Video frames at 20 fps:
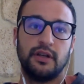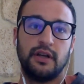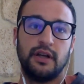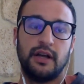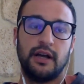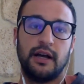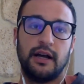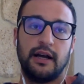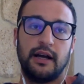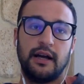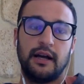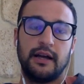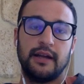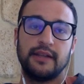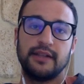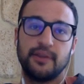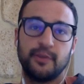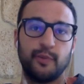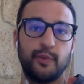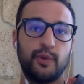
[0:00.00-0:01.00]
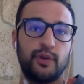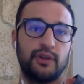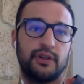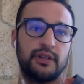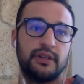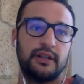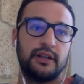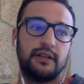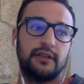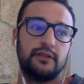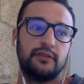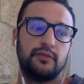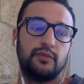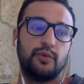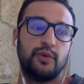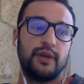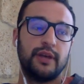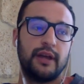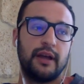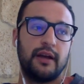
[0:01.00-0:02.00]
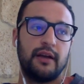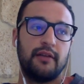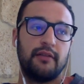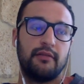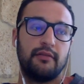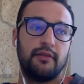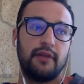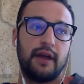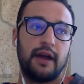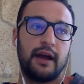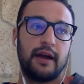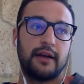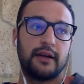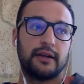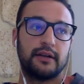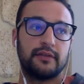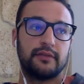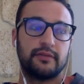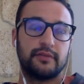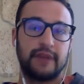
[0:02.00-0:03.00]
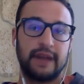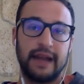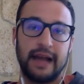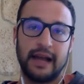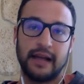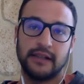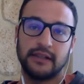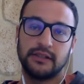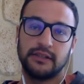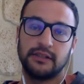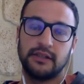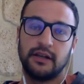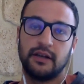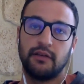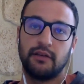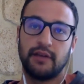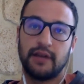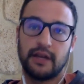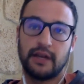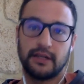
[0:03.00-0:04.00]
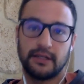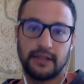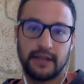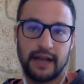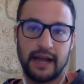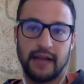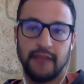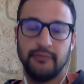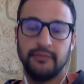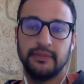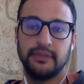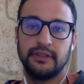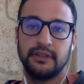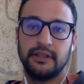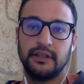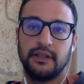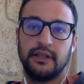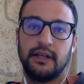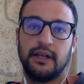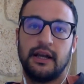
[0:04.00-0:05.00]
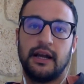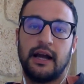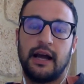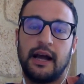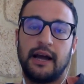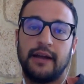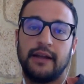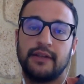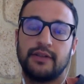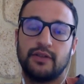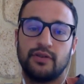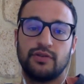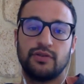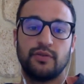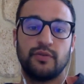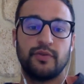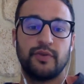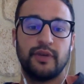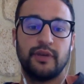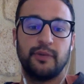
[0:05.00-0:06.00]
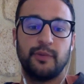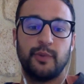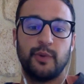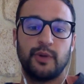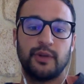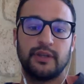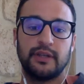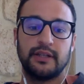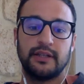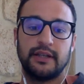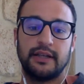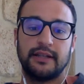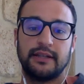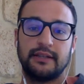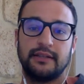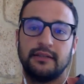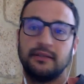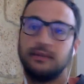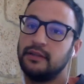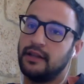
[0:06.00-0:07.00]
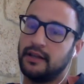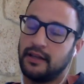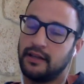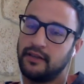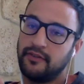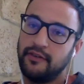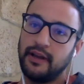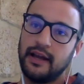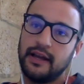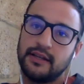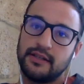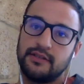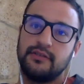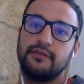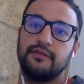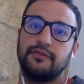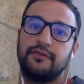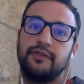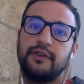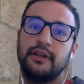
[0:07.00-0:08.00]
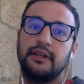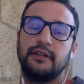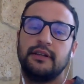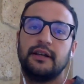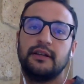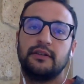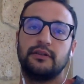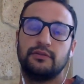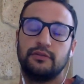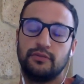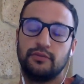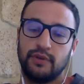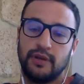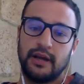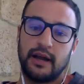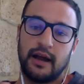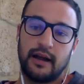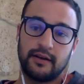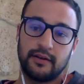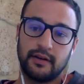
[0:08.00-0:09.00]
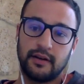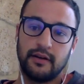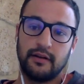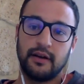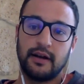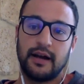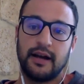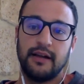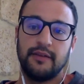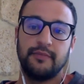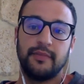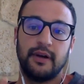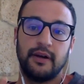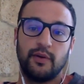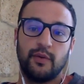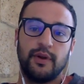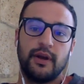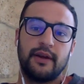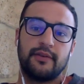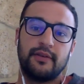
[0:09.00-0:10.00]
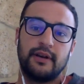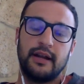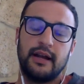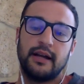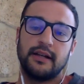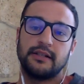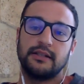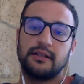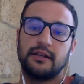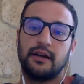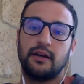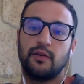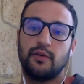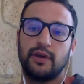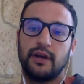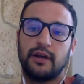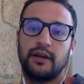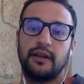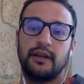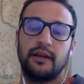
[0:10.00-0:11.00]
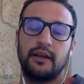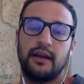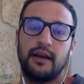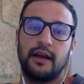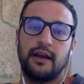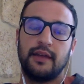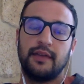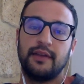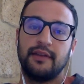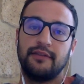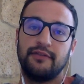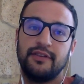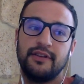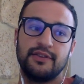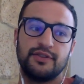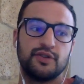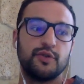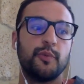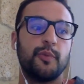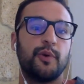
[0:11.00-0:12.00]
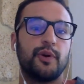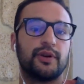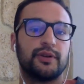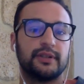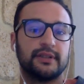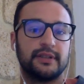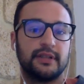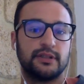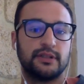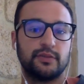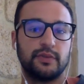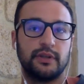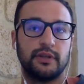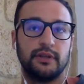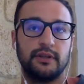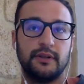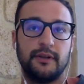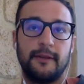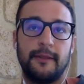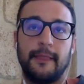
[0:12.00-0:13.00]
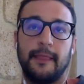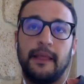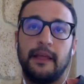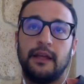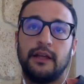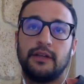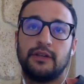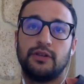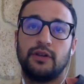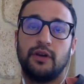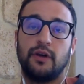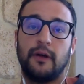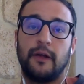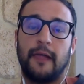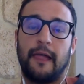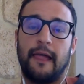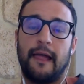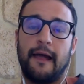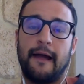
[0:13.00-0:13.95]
it's important that we are relaxed and we are calm. And it's also really important that the guests feel that we are calm, we are relaxed, and they feel supported as well. So